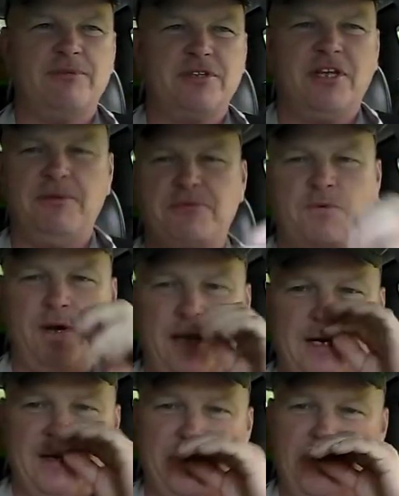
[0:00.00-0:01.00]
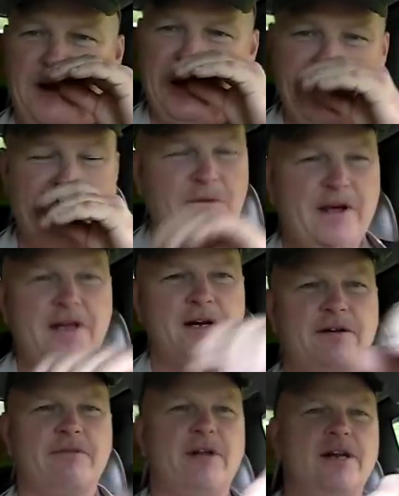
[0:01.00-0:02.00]
It keeps raining and raining and raining
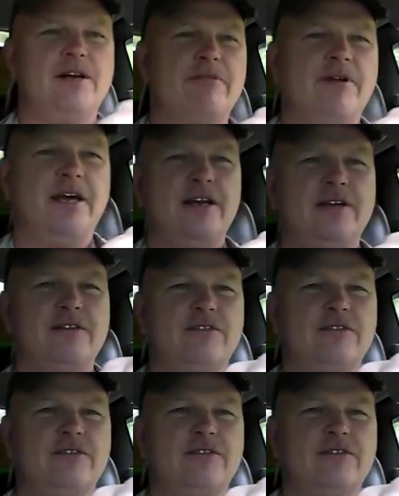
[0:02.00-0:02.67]
and raining and raining.